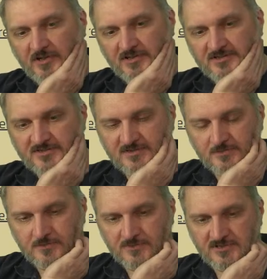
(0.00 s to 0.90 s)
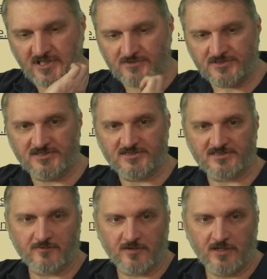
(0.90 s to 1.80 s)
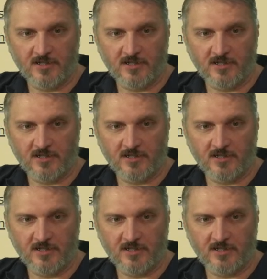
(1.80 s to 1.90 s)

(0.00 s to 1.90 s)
I just did some style sheet stuff.